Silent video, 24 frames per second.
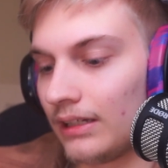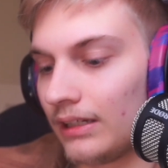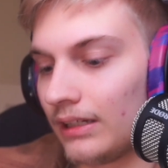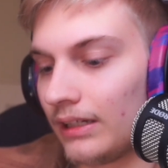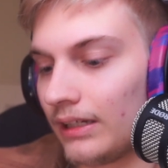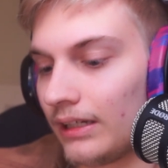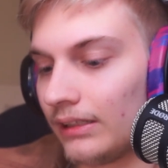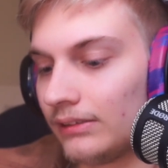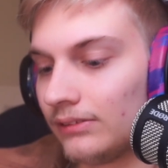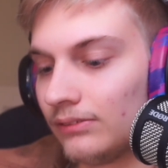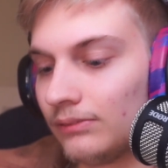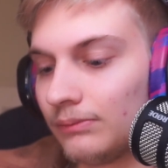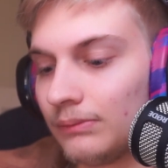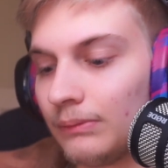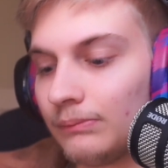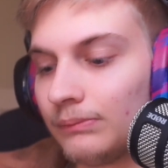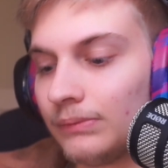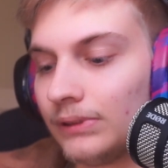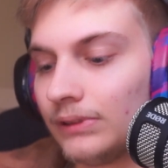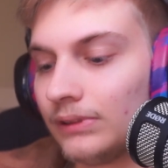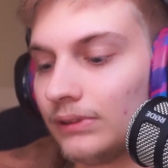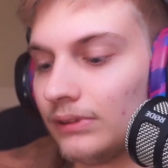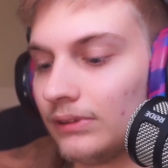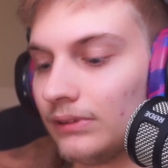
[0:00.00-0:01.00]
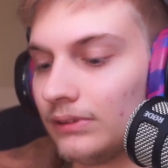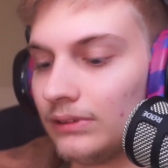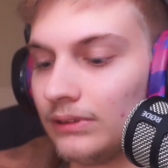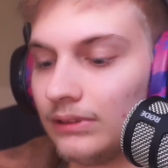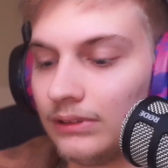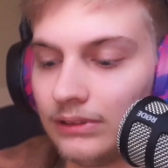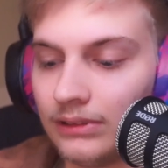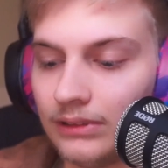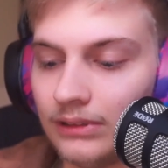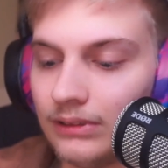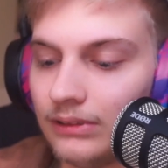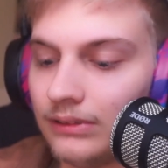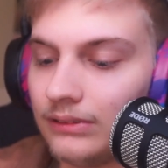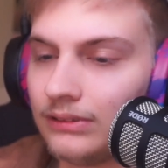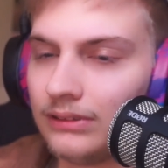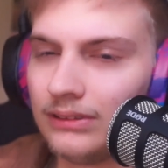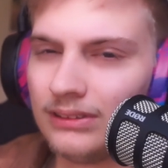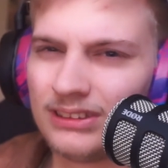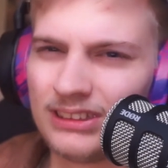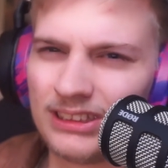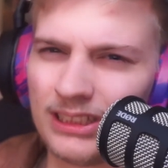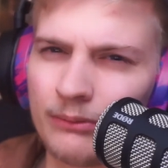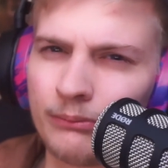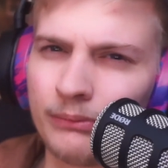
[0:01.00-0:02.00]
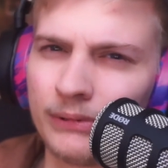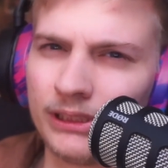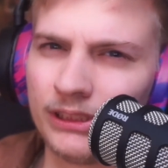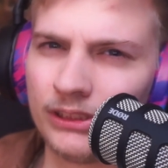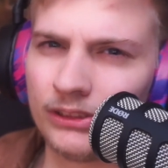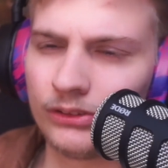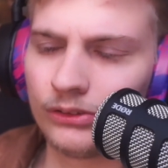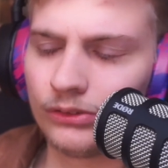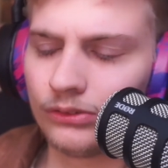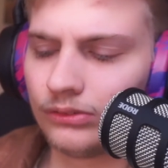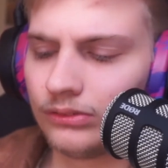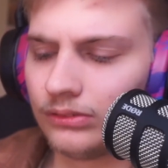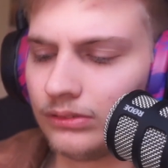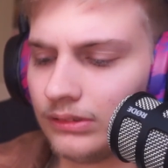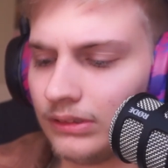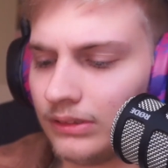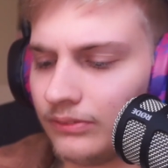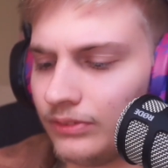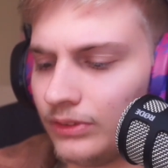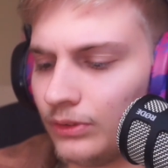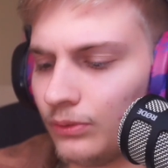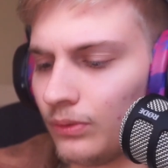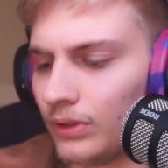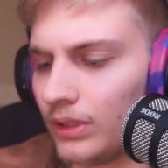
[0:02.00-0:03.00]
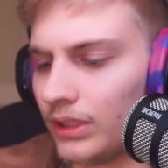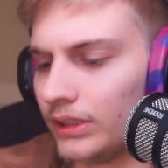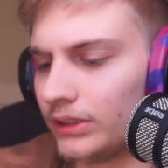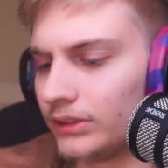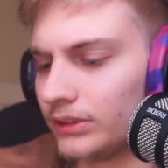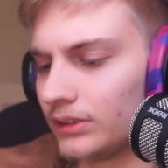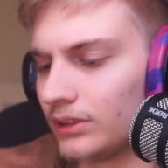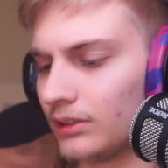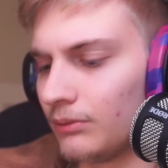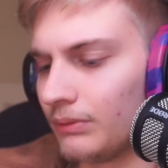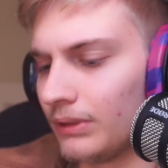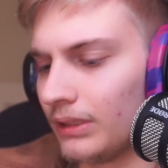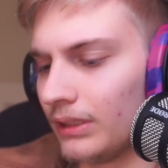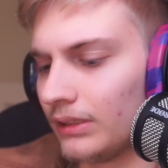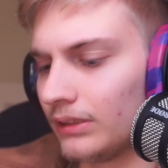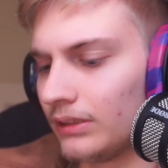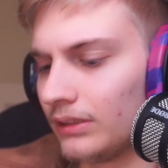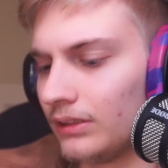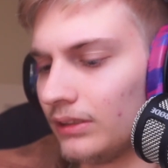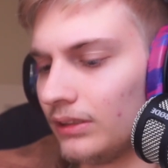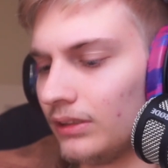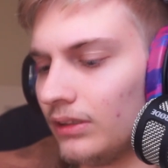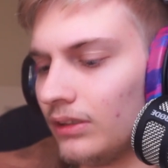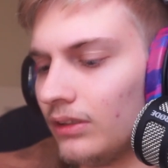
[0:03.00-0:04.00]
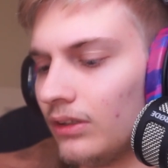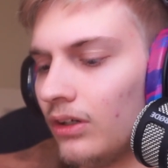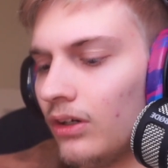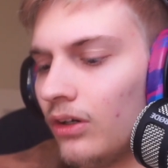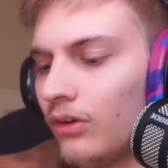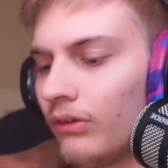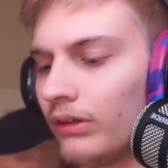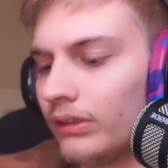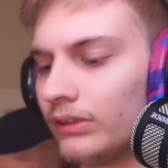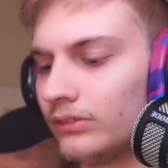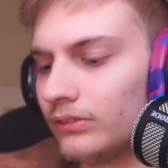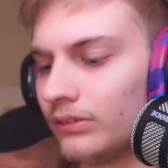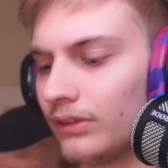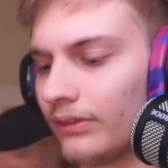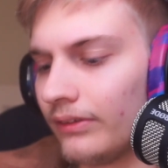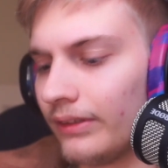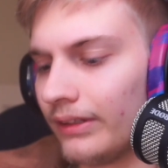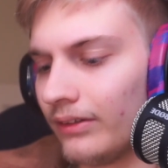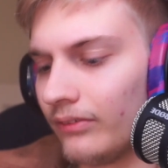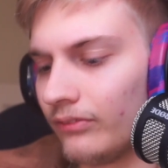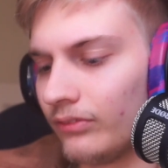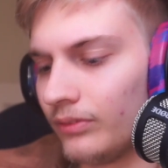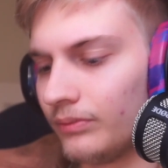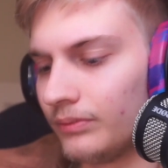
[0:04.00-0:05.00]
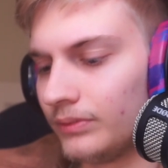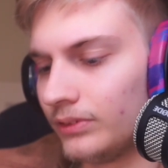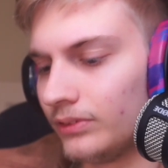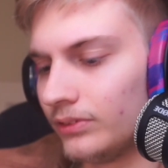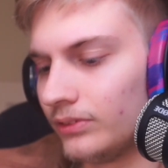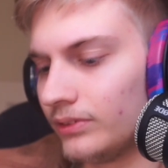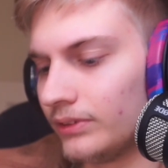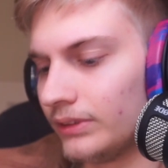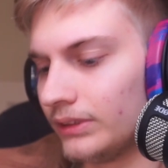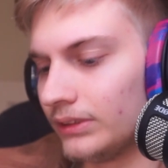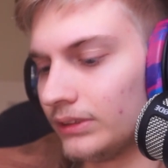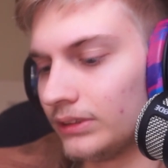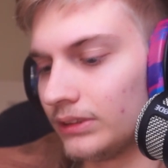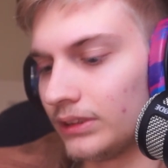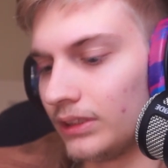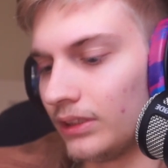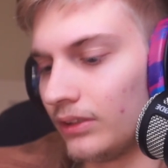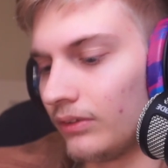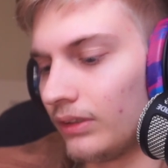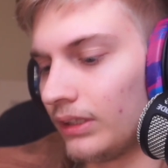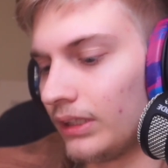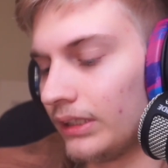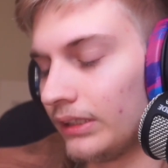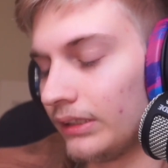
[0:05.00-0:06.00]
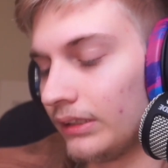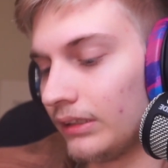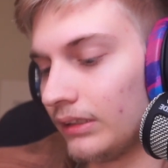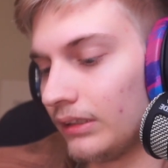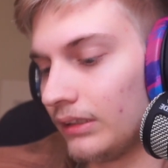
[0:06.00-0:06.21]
I don't remember some of you if you watch are gonna be like oh I knew the thing from two three years ago I